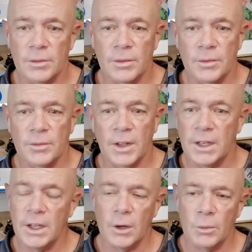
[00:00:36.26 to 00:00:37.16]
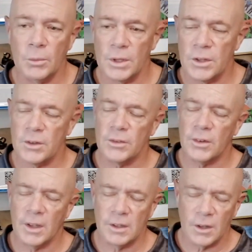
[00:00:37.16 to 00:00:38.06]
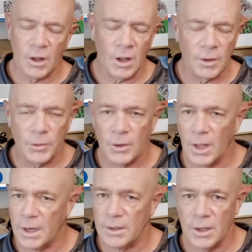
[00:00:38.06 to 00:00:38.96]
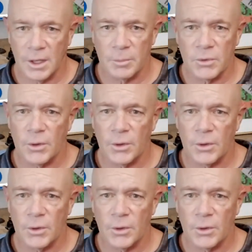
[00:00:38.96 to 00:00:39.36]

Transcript: of video, which is an awful lot of time.